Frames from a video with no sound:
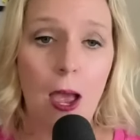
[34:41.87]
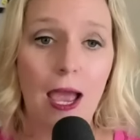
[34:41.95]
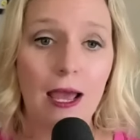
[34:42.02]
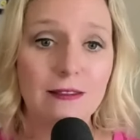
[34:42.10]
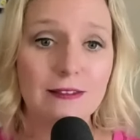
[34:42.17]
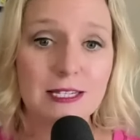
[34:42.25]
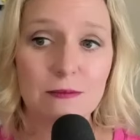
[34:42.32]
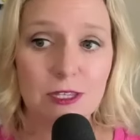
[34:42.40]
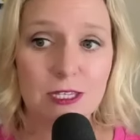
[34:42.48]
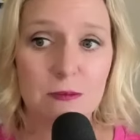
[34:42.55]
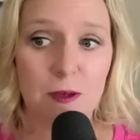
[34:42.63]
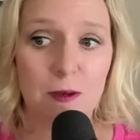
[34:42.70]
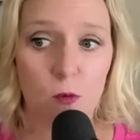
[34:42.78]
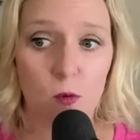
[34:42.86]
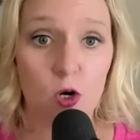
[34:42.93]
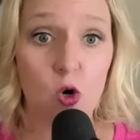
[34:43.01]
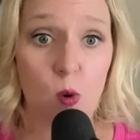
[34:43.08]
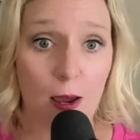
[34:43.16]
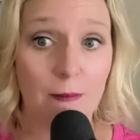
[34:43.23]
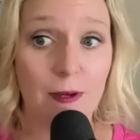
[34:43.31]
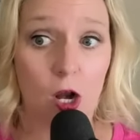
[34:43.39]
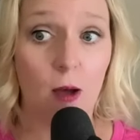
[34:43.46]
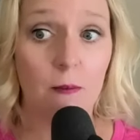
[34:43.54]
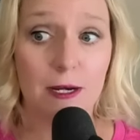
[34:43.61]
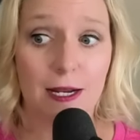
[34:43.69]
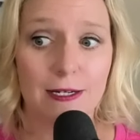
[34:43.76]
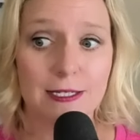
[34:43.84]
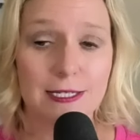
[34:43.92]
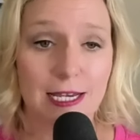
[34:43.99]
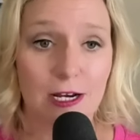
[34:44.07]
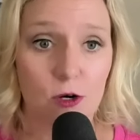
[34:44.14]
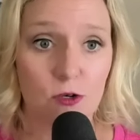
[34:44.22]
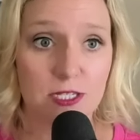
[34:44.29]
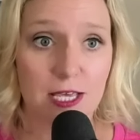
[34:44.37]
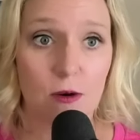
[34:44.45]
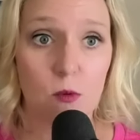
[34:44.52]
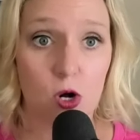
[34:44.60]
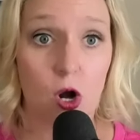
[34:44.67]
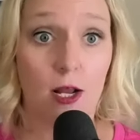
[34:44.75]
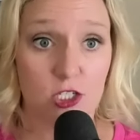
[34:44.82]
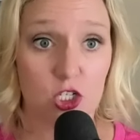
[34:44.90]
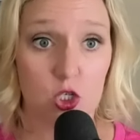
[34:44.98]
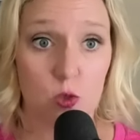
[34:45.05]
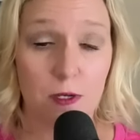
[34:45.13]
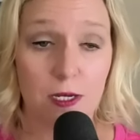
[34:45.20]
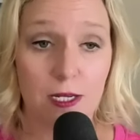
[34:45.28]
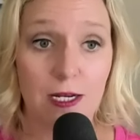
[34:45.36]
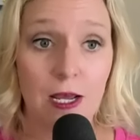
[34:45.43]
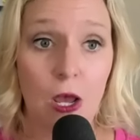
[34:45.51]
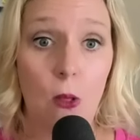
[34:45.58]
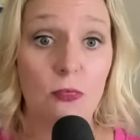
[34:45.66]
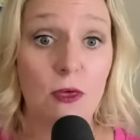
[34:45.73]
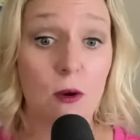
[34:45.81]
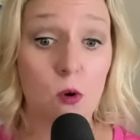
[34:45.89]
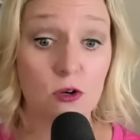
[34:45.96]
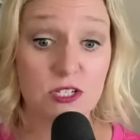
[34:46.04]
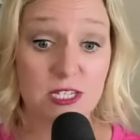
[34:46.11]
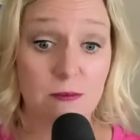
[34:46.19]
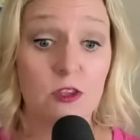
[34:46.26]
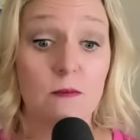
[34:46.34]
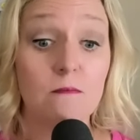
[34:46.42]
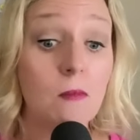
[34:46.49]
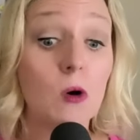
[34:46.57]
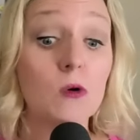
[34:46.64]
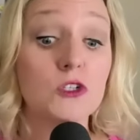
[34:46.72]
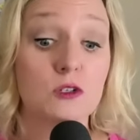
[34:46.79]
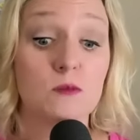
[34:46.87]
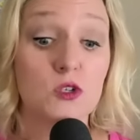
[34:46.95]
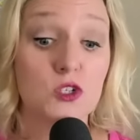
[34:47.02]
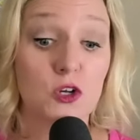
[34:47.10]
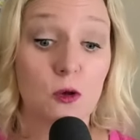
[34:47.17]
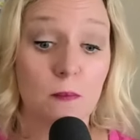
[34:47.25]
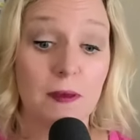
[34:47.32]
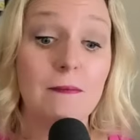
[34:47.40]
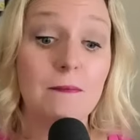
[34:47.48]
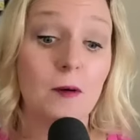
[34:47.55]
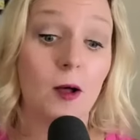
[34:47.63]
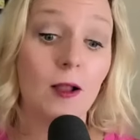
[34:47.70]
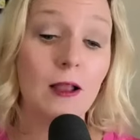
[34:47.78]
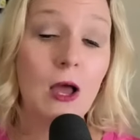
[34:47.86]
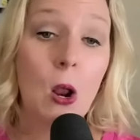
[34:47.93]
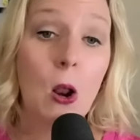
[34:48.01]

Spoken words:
And some of these people were Grammy nominated singers. They were not stupid. They were some of the most musical people.